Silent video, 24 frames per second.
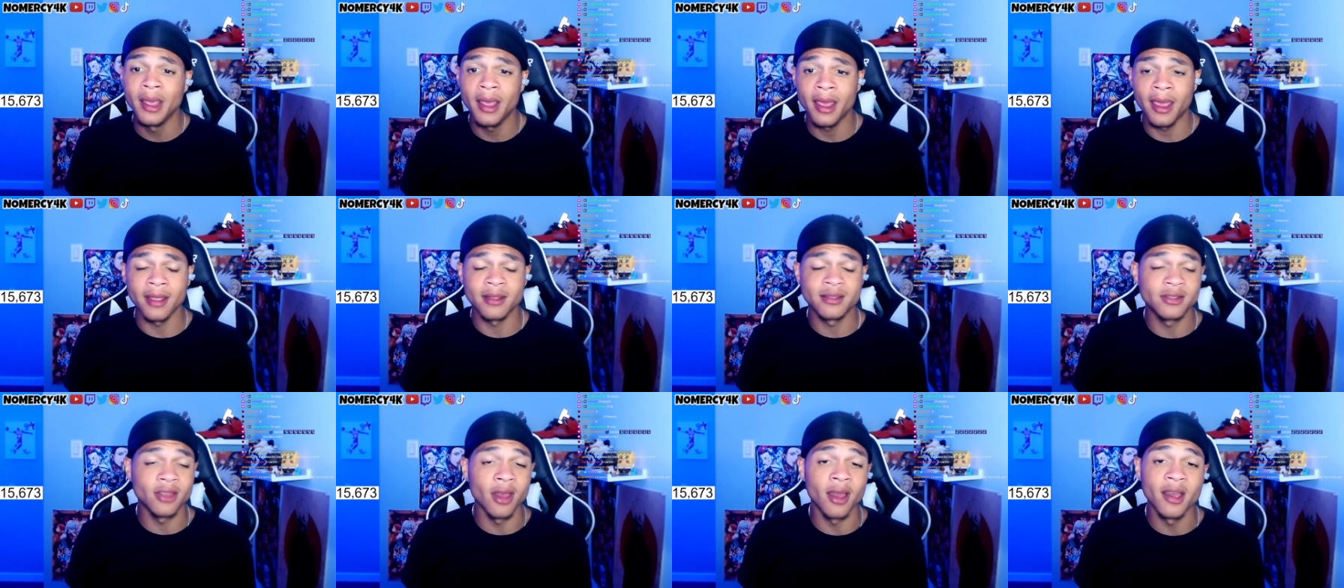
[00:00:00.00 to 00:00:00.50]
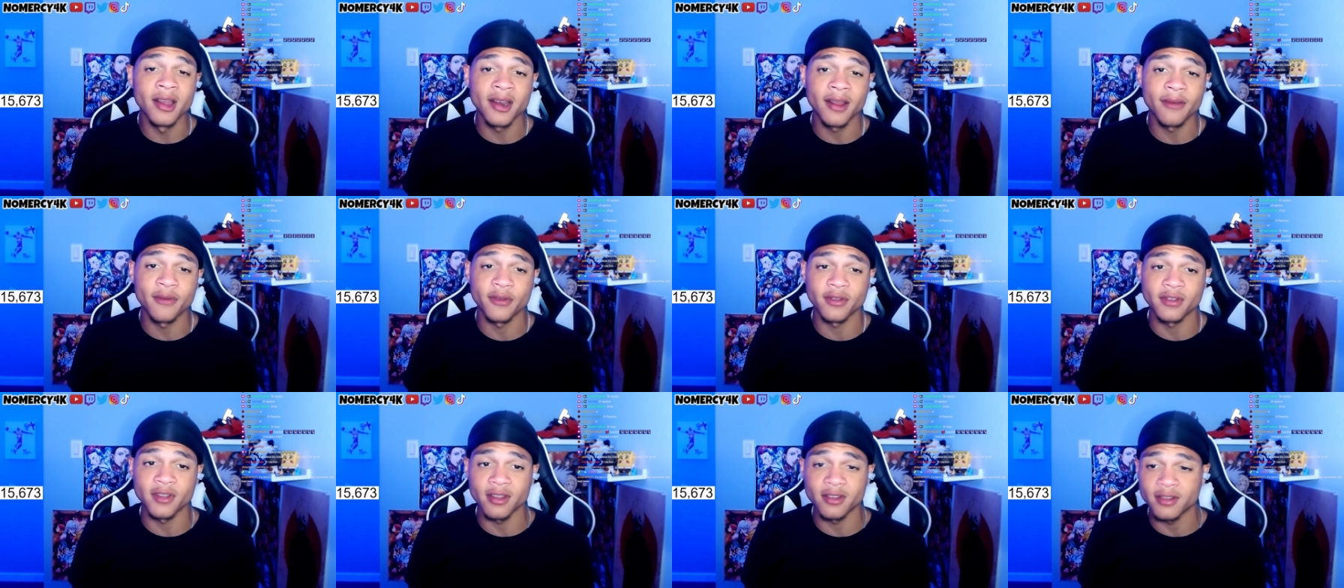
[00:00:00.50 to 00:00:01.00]
And
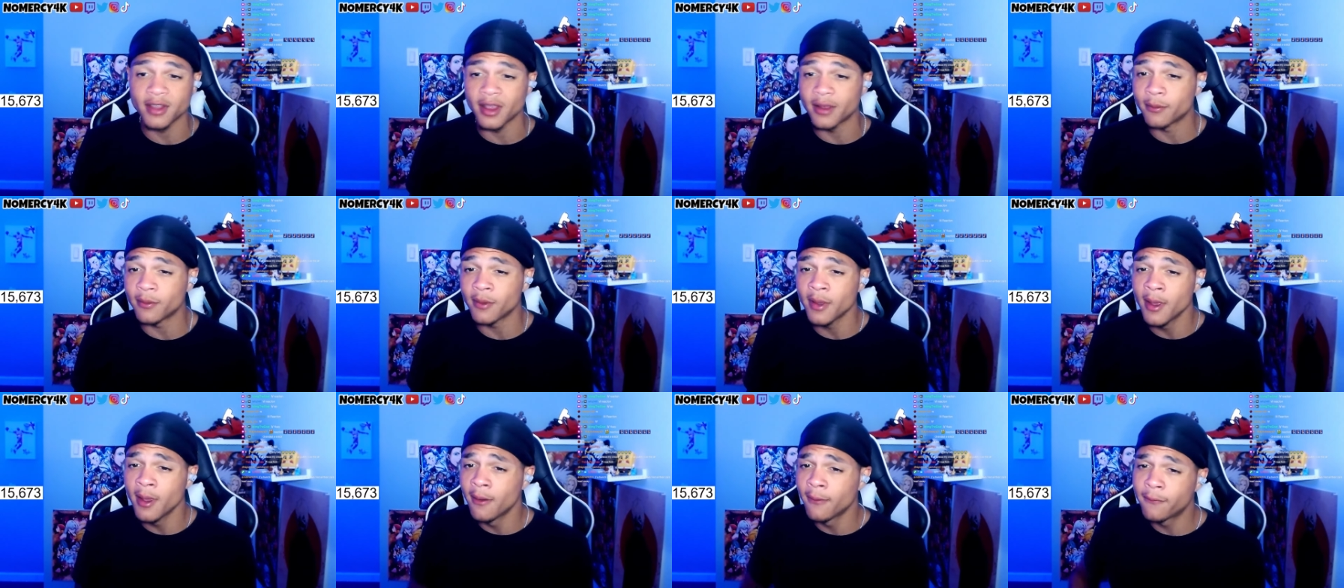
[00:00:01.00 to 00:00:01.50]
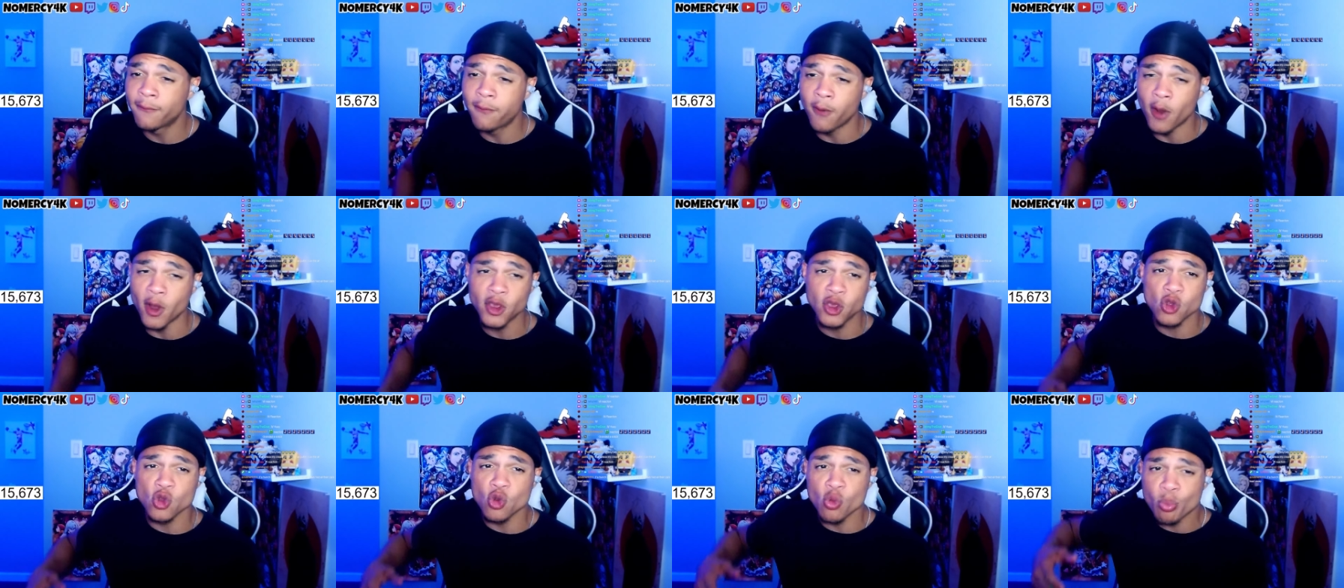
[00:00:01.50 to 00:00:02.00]
Thugnificent said,
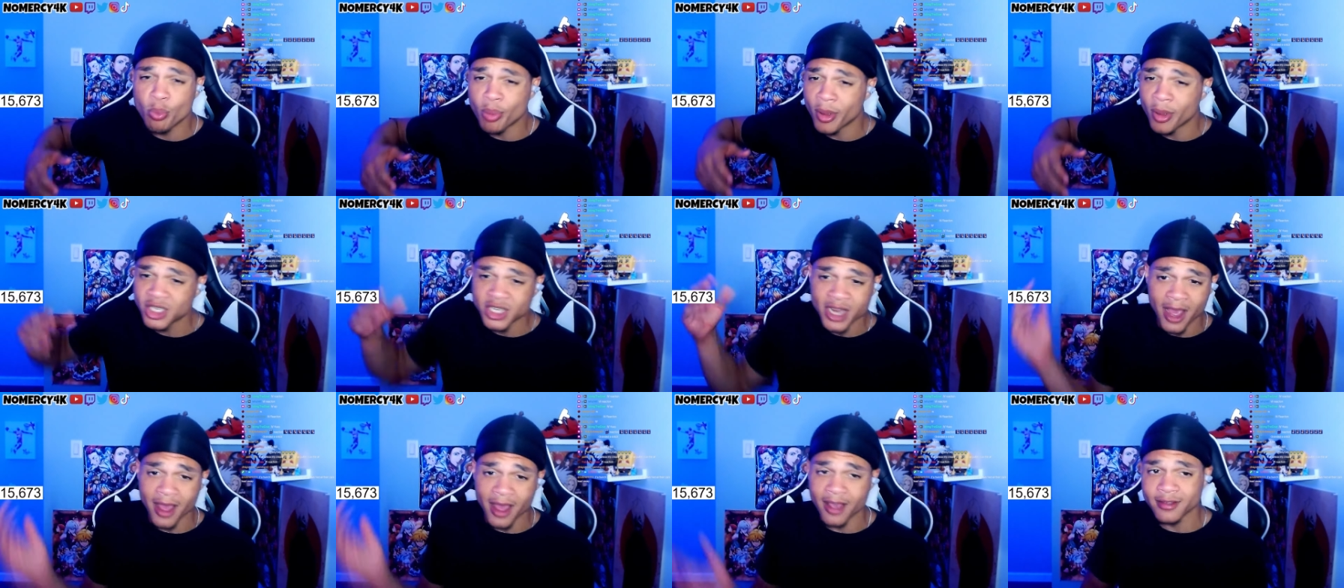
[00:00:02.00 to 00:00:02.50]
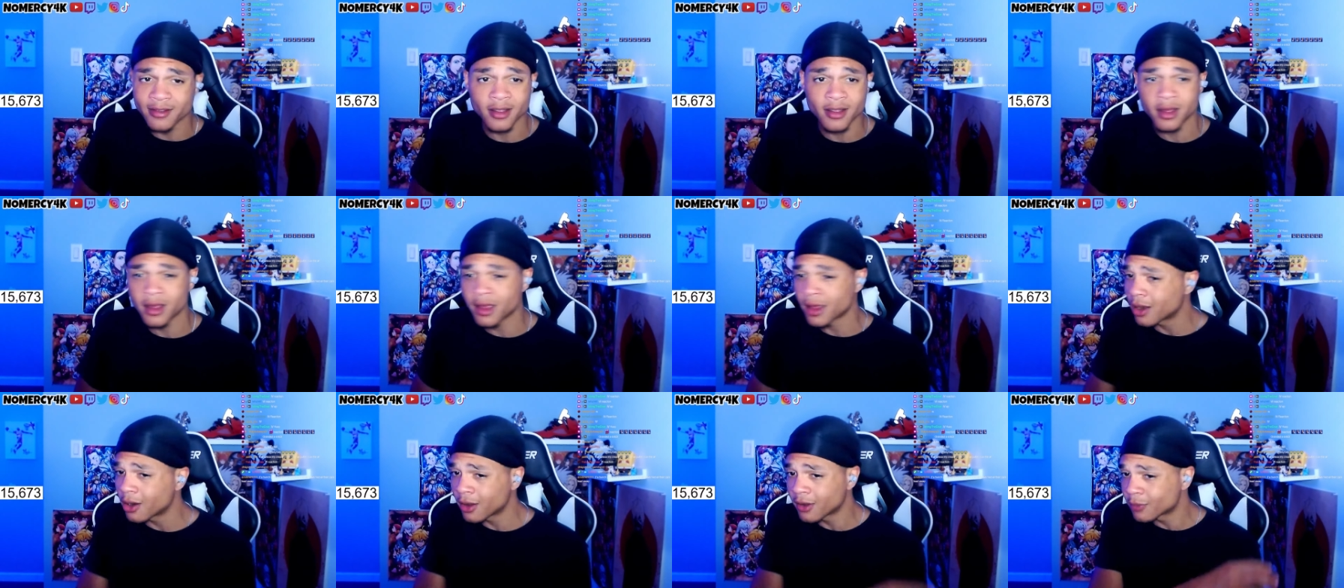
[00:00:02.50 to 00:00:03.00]
"Fuck you, bitch ass
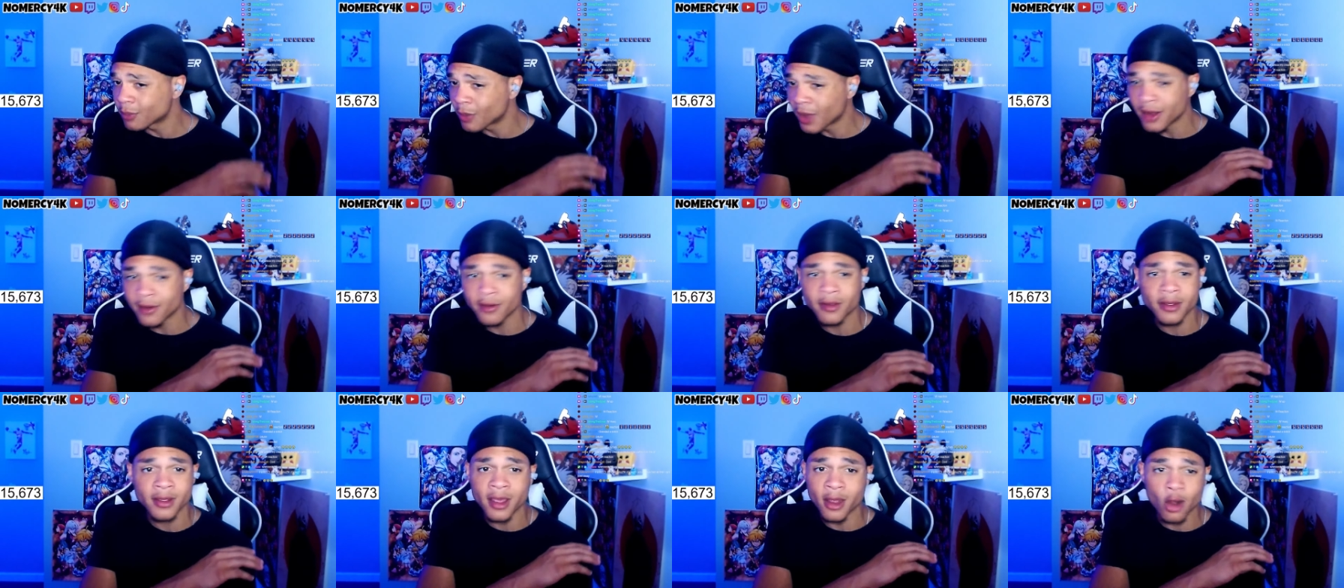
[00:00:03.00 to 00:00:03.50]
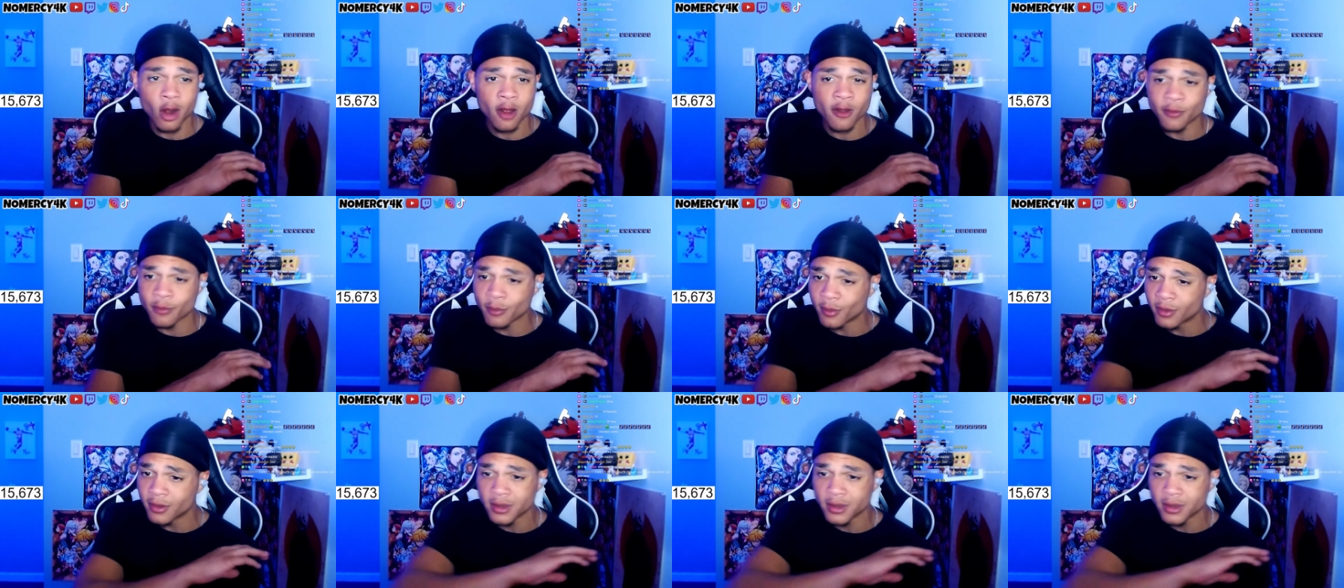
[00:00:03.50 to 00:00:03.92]
nigga, get off